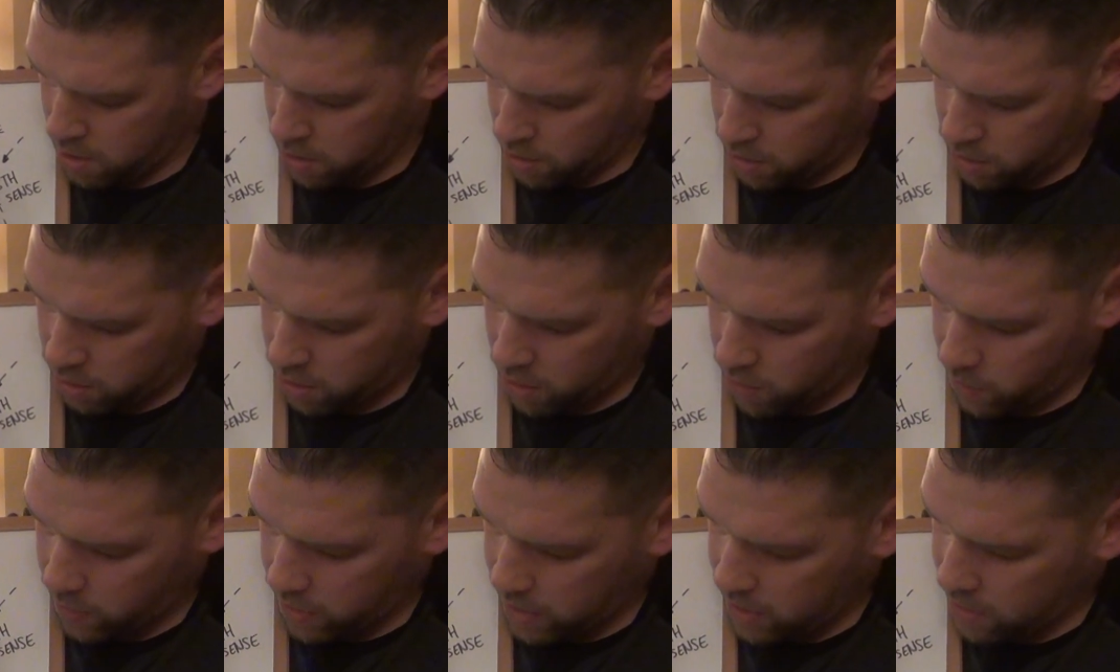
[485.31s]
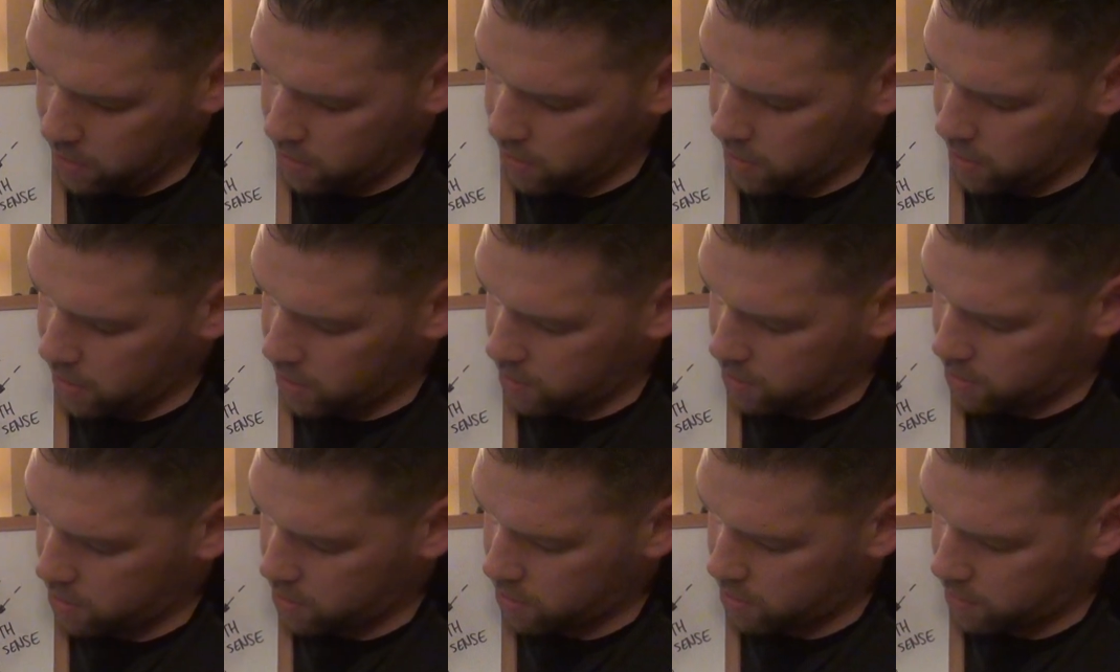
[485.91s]
So in
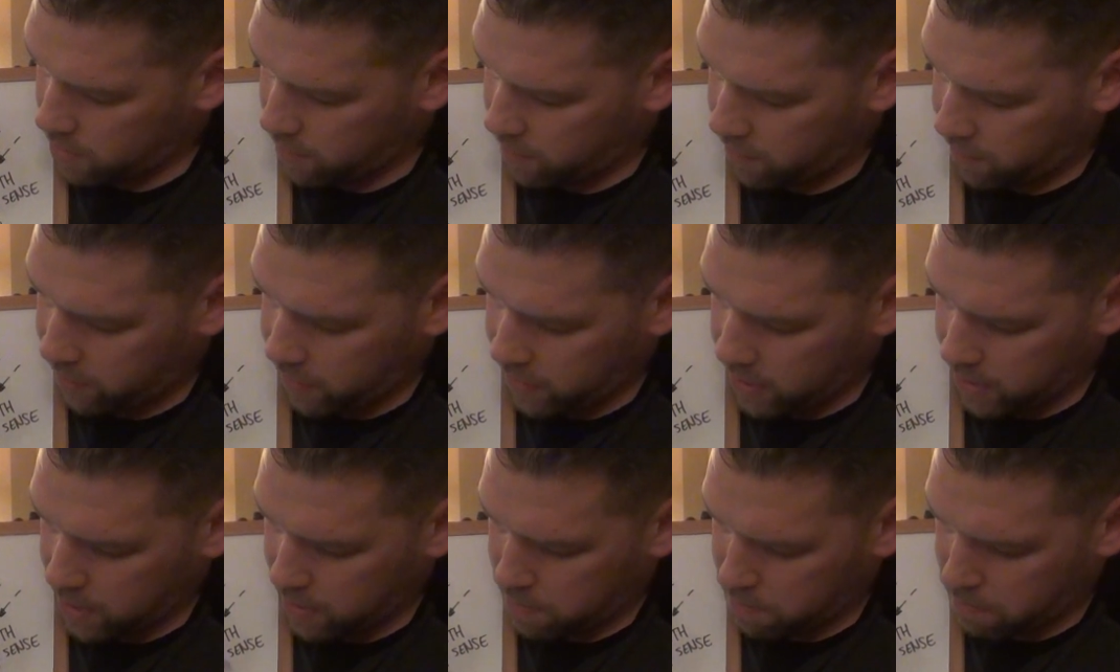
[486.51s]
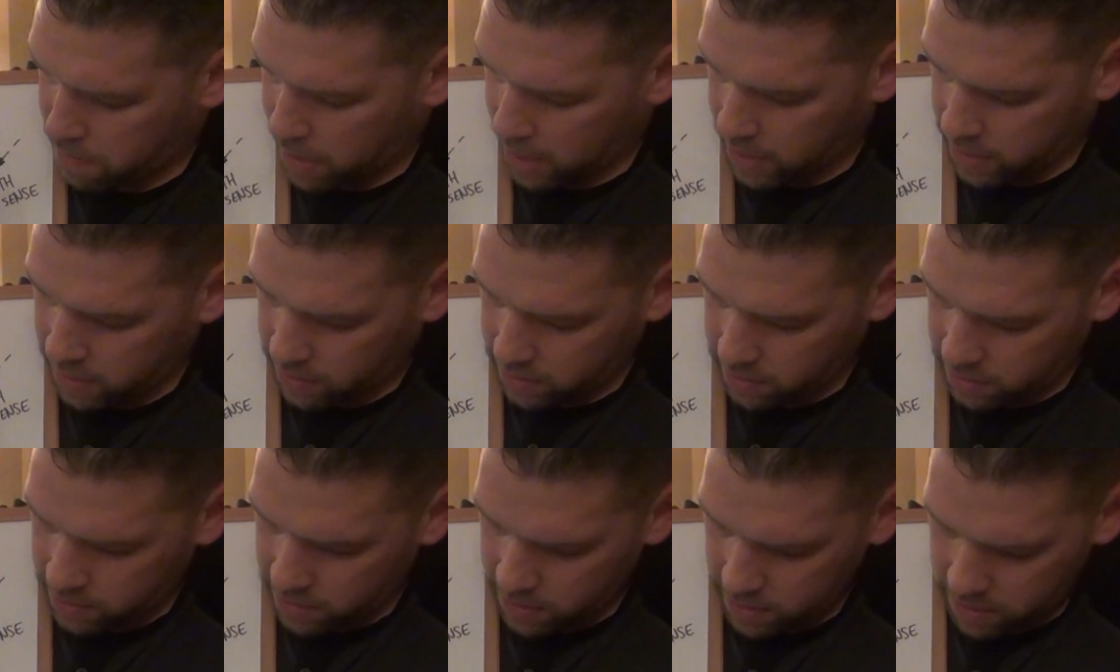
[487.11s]
this feeling
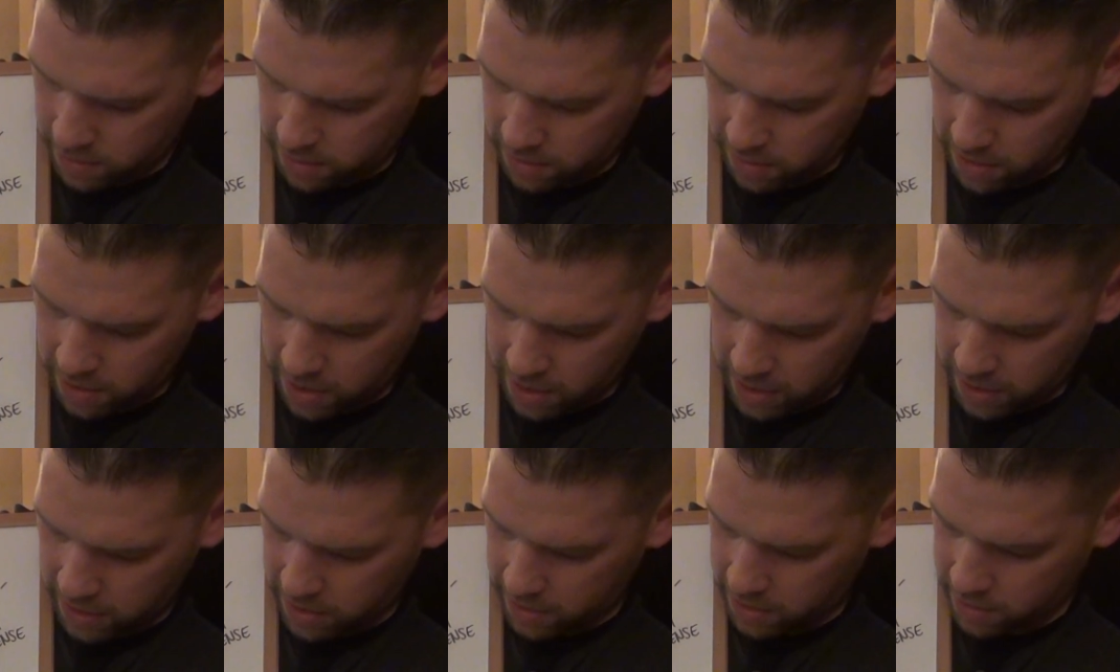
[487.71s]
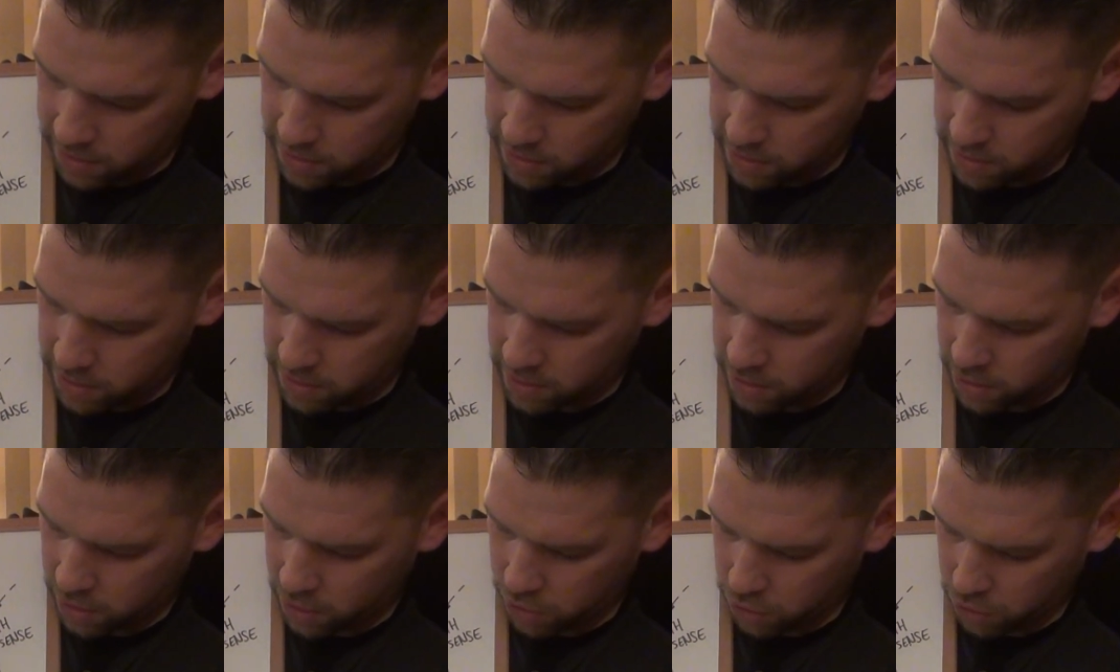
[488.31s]
based, there is
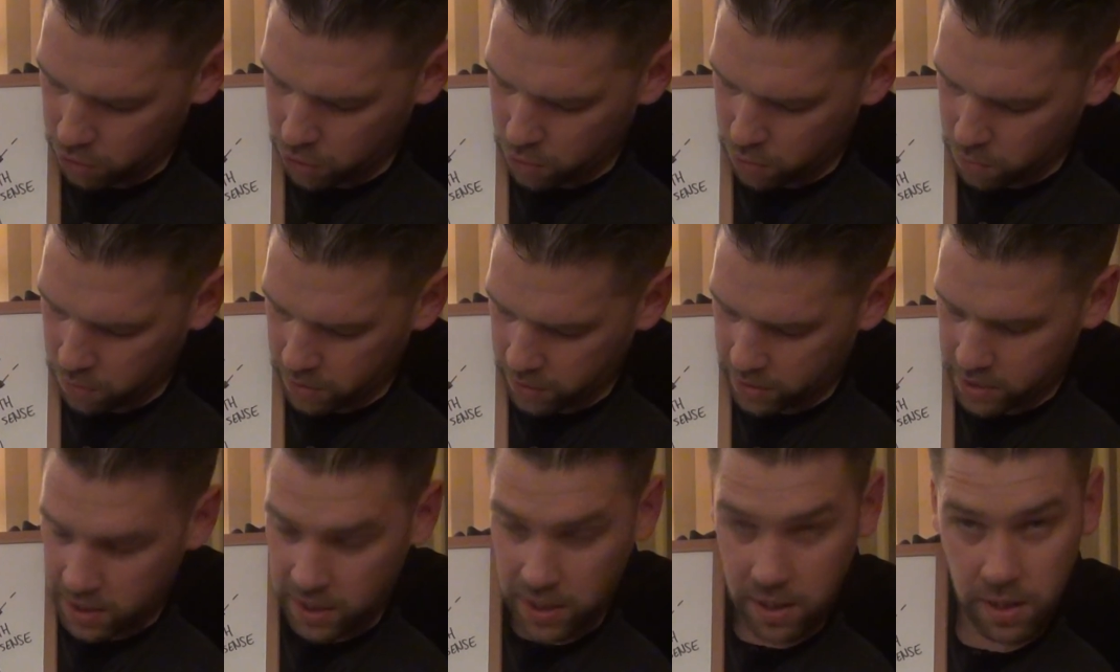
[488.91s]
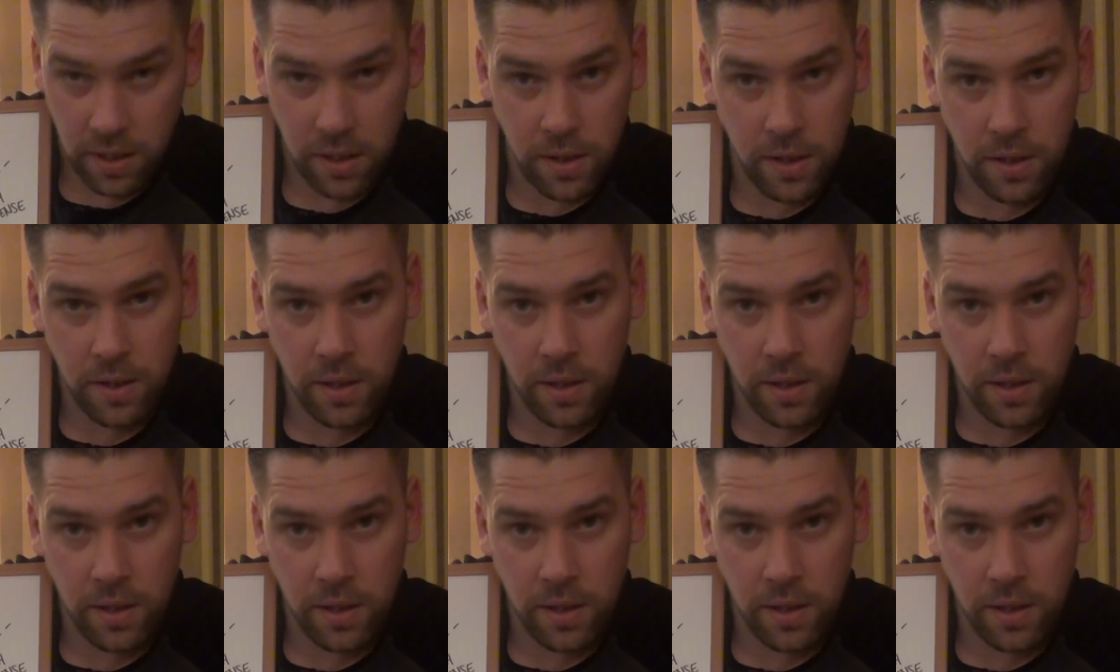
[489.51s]
unity.